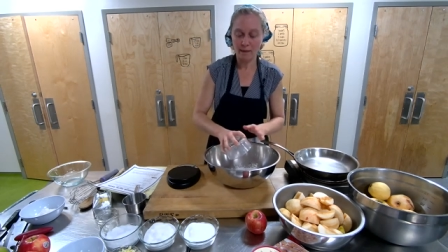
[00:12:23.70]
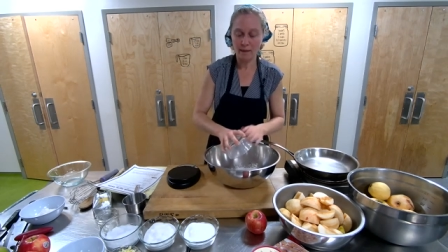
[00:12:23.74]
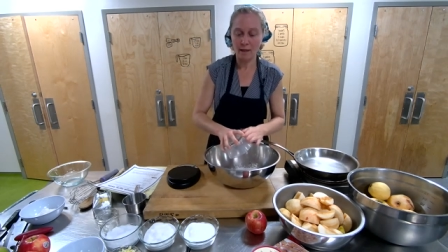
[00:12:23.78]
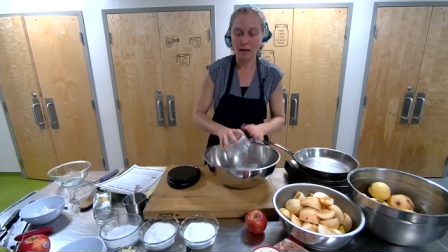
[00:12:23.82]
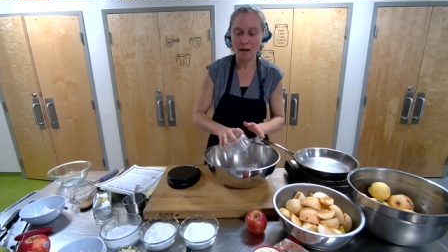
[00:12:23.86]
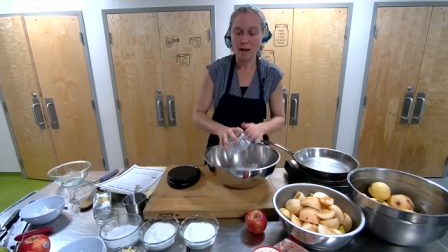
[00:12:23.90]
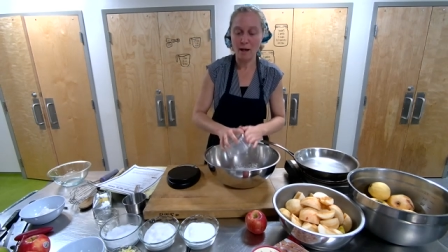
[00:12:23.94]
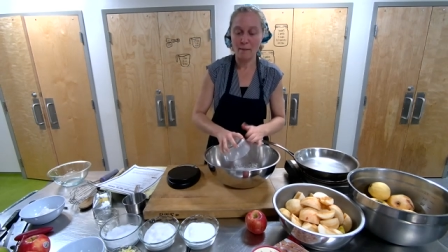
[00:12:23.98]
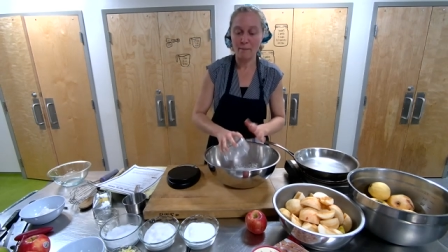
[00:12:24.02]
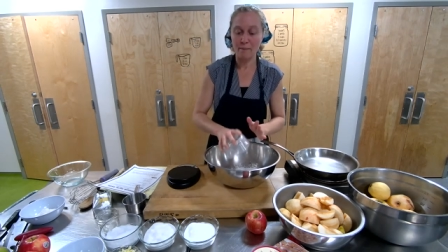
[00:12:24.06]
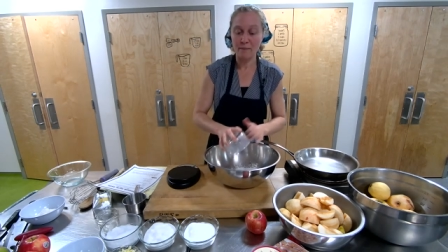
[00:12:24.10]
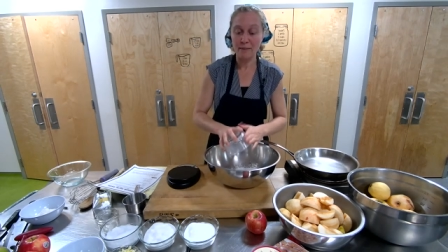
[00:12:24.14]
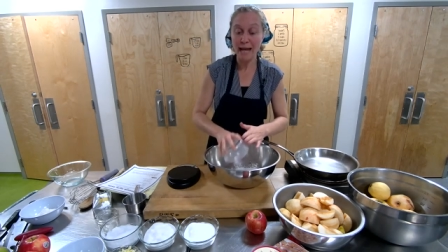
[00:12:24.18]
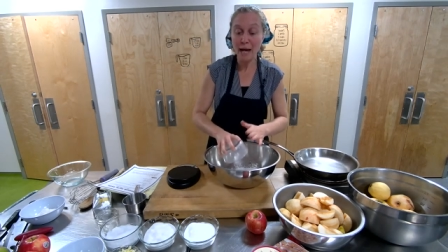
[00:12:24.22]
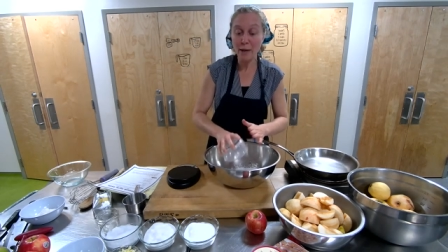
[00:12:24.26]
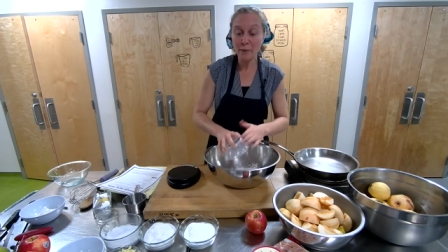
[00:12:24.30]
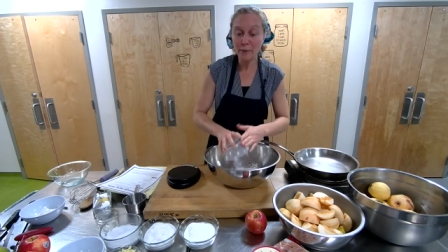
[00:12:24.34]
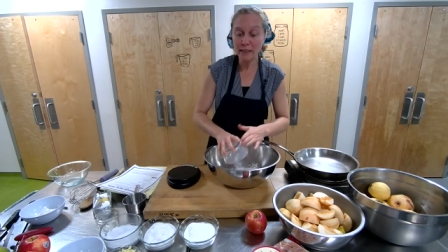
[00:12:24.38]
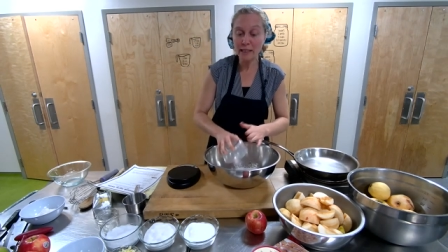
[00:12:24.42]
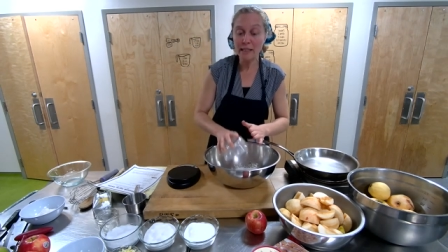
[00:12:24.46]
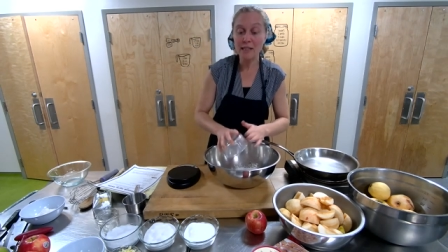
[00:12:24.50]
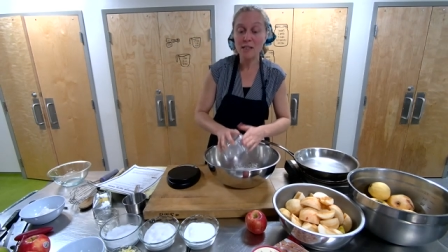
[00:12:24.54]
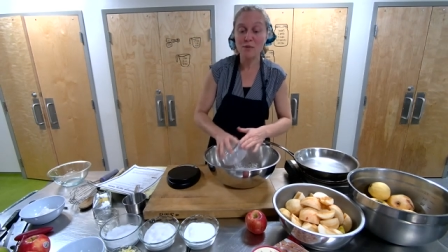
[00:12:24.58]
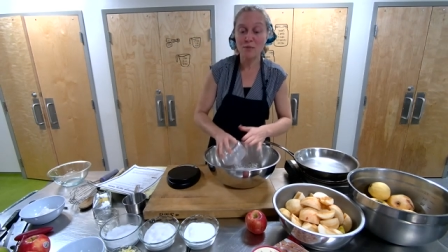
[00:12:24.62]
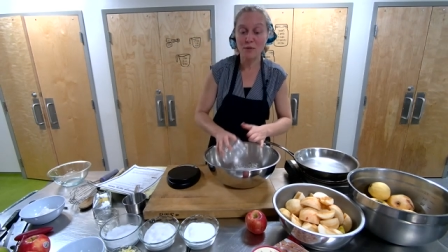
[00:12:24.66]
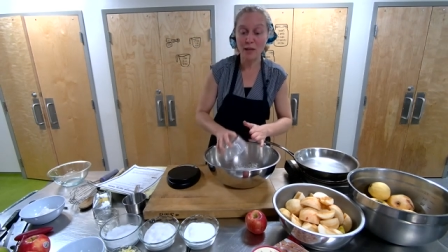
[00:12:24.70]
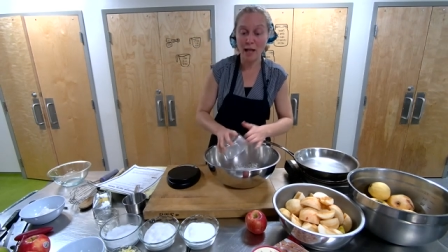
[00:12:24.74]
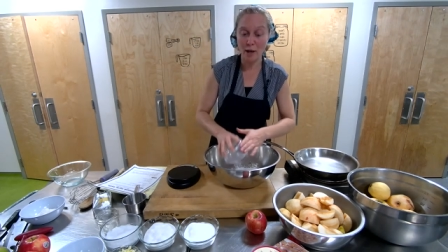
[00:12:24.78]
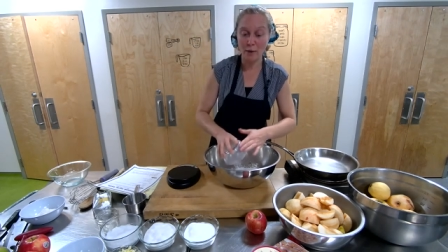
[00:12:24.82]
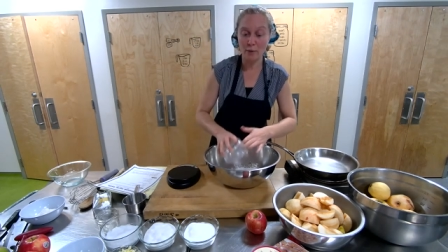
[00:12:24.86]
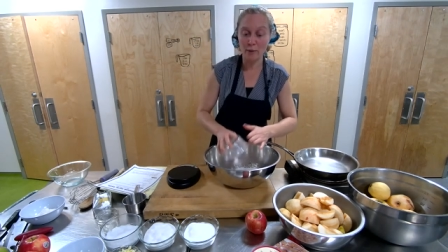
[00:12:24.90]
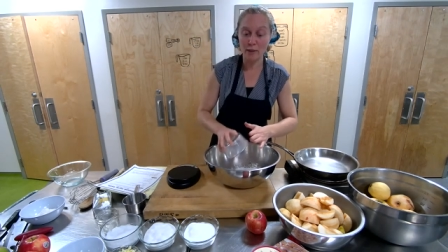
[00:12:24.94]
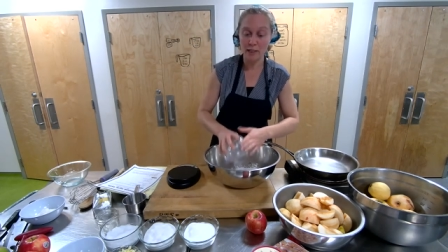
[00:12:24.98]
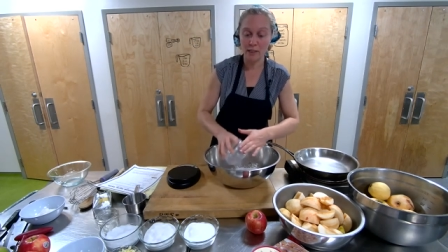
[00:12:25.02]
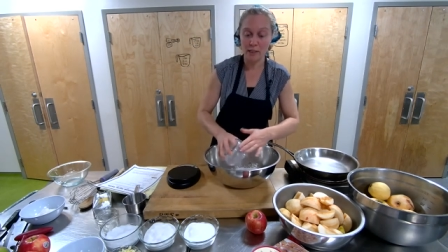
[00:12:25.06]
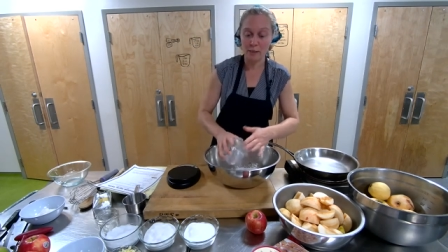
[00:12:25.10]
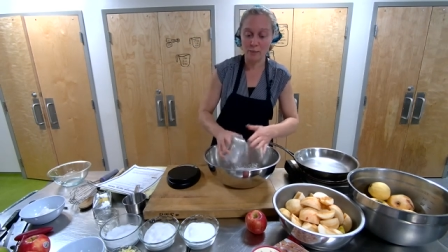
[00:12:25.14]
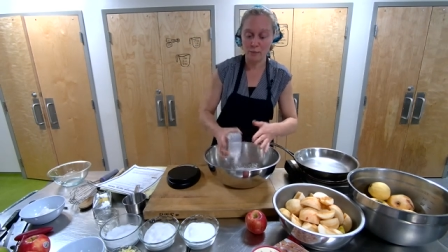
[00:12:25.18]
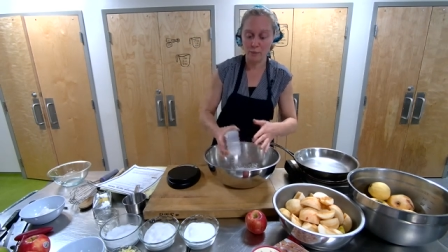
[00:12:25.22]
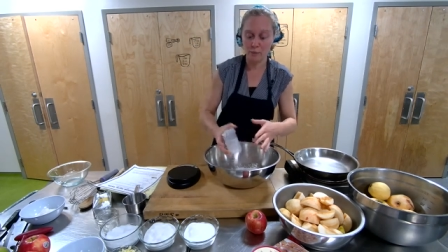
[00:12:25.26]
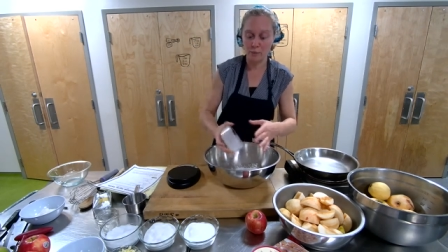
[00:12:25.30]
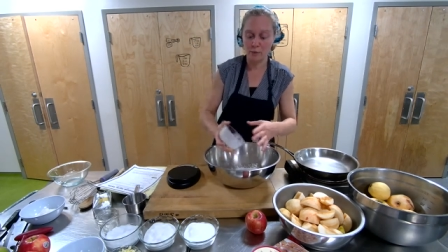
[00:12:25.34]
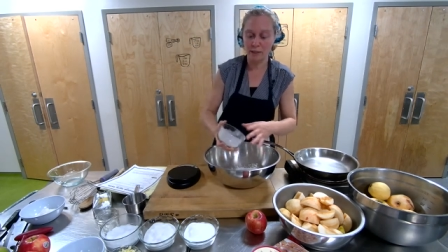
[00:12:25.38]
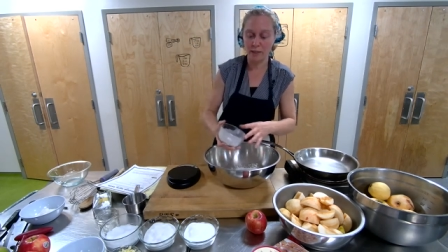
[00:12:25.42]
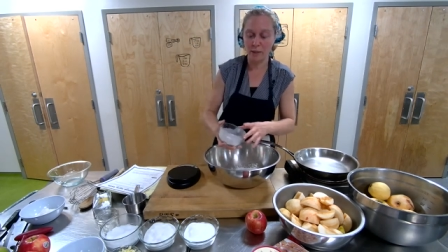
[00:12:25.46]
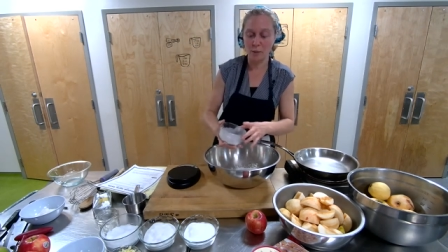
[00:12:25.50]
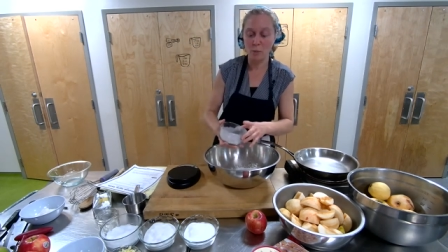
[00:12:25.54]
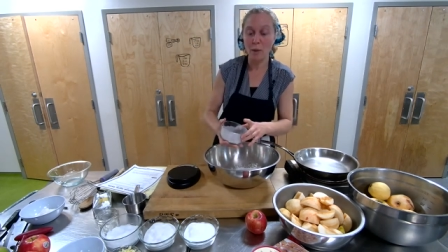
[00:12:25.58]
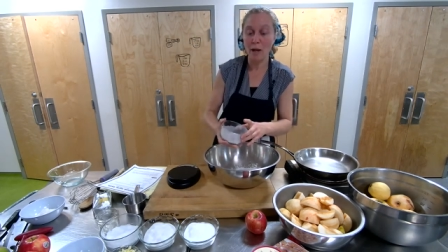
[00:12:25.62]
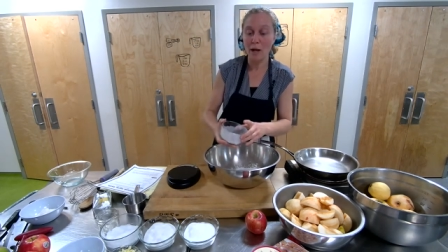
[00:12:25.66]
Nowadays, flour is
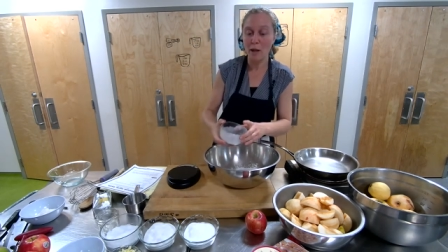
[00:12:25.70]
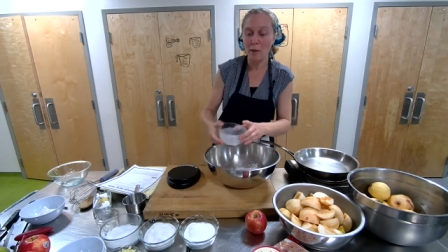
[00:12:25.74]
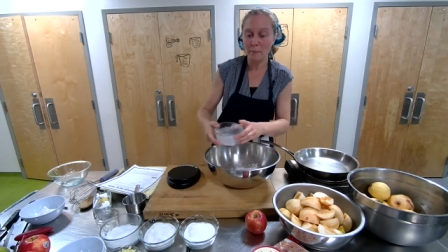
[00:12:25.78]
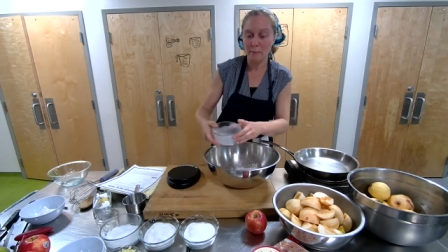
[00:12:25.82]
pretty well